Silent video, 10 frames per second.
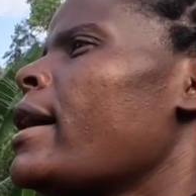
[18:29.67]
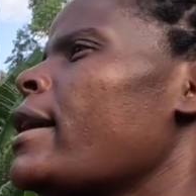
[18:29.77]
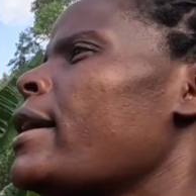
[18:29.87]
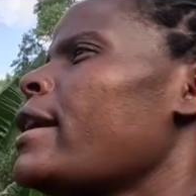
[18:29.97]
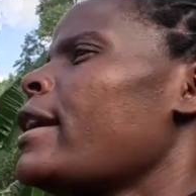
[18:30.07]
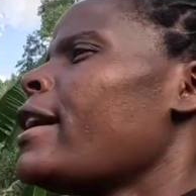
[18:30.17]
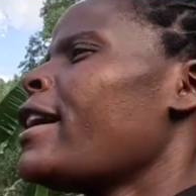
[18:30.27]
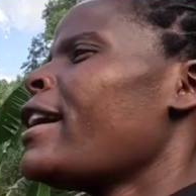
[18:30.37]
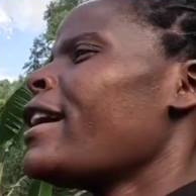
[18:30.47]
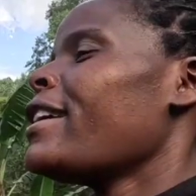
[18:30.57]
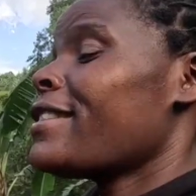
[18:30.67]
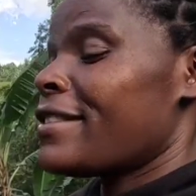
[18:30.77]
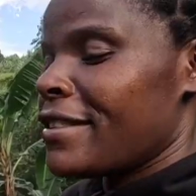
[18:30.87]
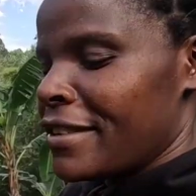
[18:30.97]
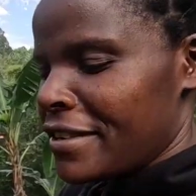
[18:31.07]
and uh,
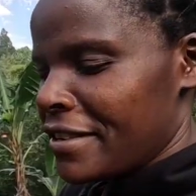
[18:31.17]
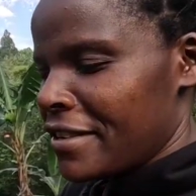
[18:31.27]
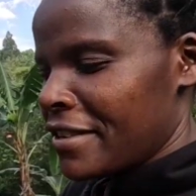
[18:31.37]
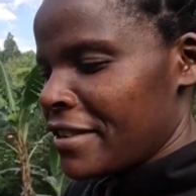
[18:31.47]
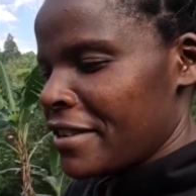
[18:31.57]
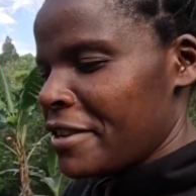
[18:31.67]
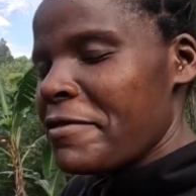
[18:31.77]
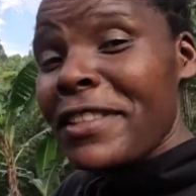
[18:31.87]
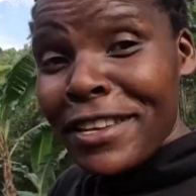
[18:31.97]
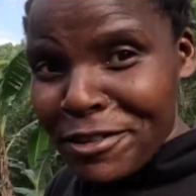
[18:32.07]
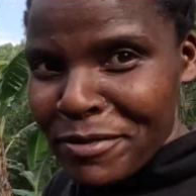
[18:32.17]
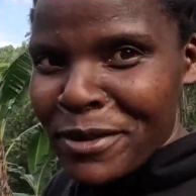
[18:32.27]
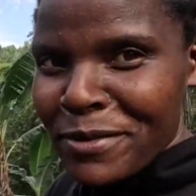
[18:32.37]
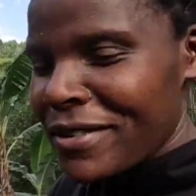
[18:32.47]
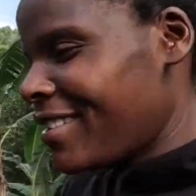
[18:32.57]
yes everything's
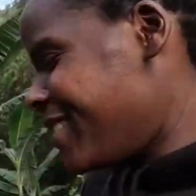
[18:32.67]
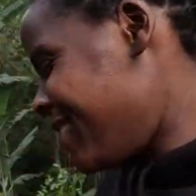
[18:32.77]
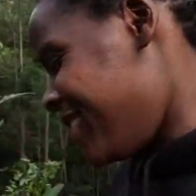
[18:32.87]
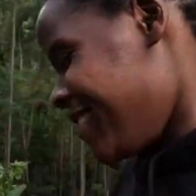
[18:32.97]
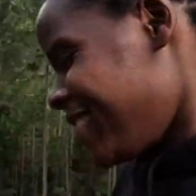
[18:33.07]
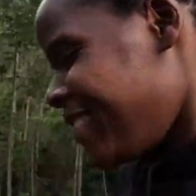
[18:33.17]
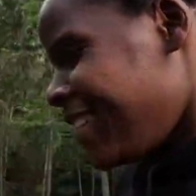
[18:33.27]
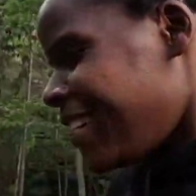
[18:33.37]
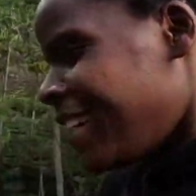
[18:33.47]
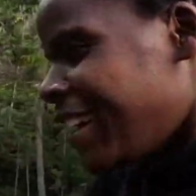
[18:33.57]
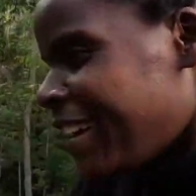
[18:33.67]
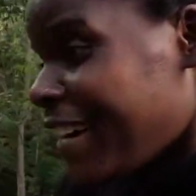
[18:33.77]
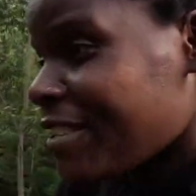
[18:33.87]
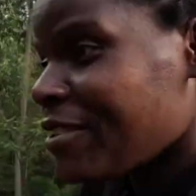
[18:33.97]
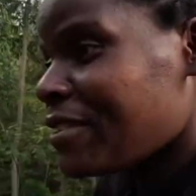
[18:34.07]
super good
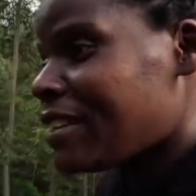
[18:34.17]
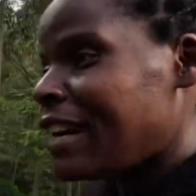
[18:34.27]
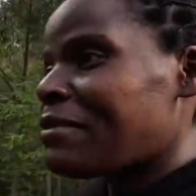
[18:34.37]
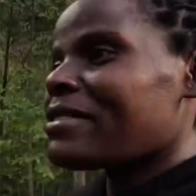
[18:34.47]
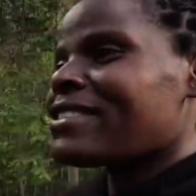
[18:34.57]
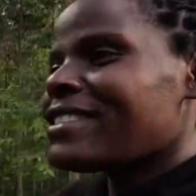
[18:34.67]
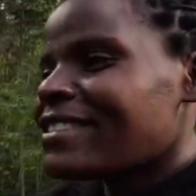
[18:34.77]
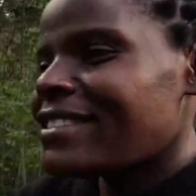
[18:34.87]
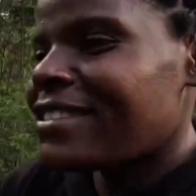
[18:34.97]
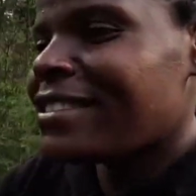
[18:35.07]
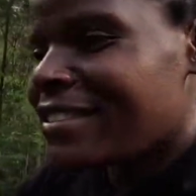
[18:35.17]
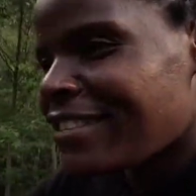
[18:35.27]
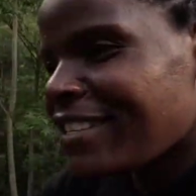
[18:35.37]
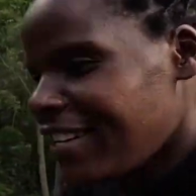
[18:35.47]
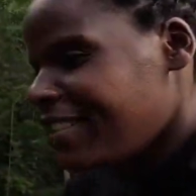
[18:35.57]
yeah so i was
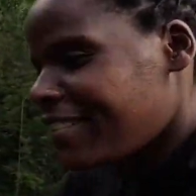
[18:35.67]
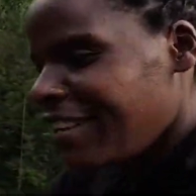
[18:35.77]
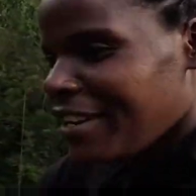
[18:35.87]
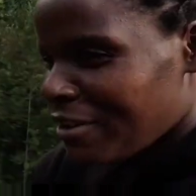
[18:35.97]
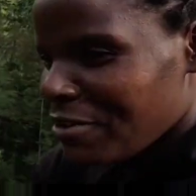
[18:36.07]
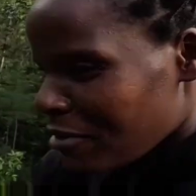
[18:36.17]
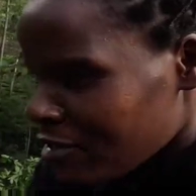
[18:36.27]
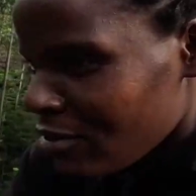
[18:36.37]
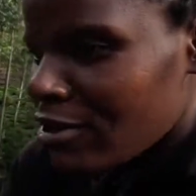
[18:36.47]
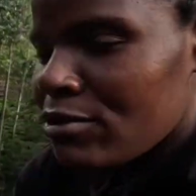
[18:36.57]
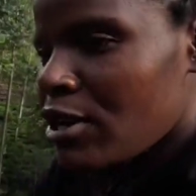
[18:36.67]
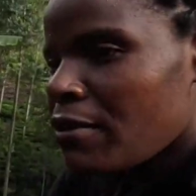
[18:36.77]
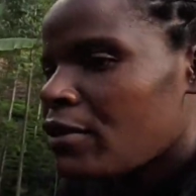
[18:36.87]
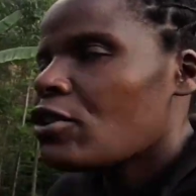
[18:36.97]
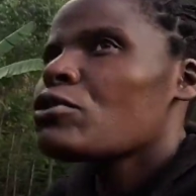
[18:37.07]
just telling you what you need to
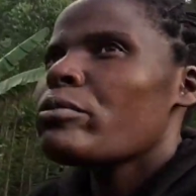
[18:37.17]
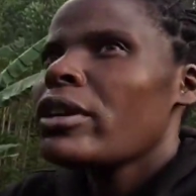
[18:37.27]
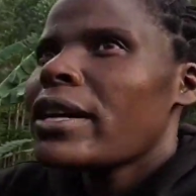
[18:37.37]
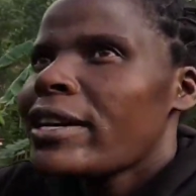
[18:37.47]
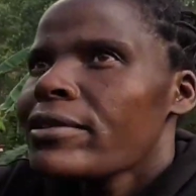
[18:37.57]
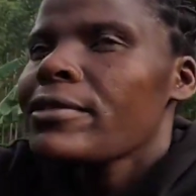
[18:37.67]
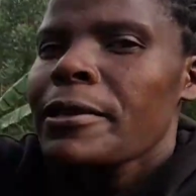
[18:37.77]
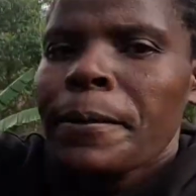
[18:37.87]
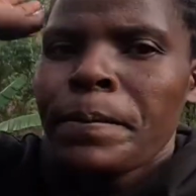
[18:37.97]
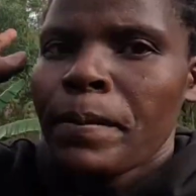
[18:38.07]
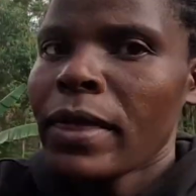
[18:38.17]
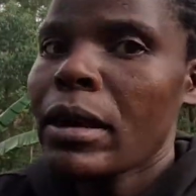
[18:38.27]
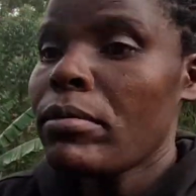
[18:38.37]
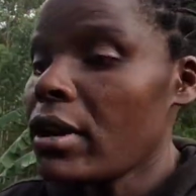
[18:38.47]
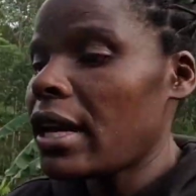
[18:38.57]
have in order to build a house
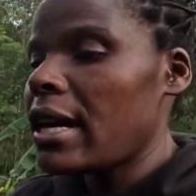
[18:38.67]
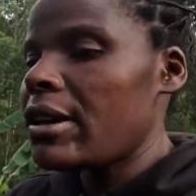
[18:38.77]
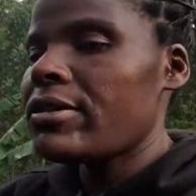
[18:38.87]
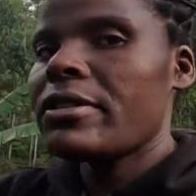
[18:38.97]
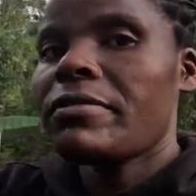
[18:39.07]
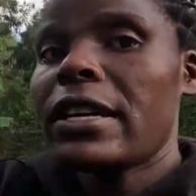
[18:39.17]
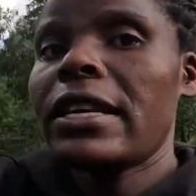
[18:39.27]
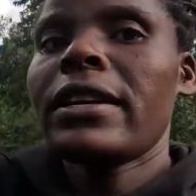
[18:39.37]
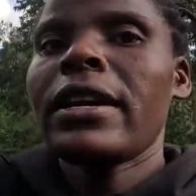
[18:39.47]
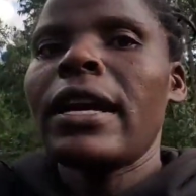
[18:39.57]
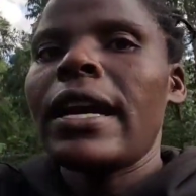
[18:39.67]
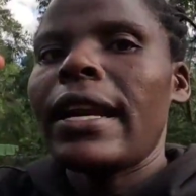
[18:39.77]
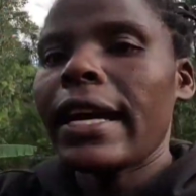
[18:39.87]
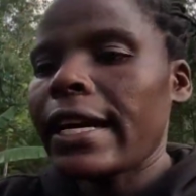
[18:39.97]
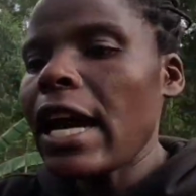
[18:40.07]
building a house is very
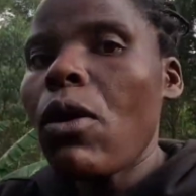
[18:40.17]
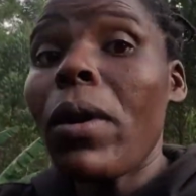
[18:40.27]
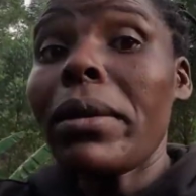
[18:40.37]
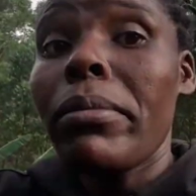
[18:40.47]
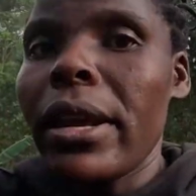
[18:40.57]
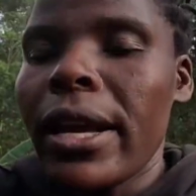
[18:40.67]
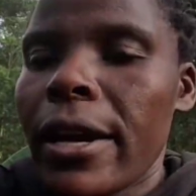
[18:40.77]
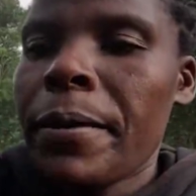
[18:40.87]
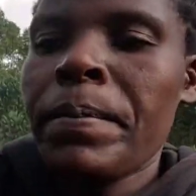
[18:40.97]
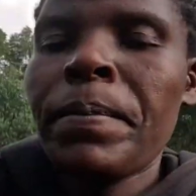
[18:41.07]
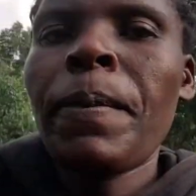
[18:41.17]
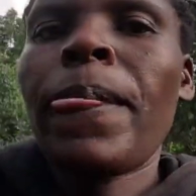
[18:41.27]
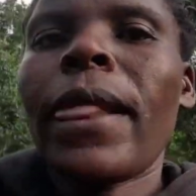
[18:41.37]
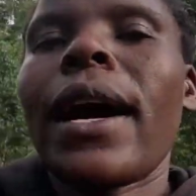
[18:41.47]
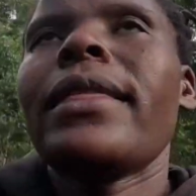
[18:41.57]
like now one brick
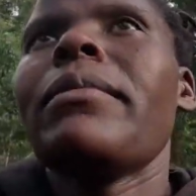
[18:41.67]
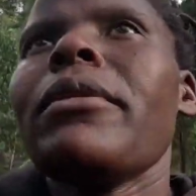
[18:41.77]
at the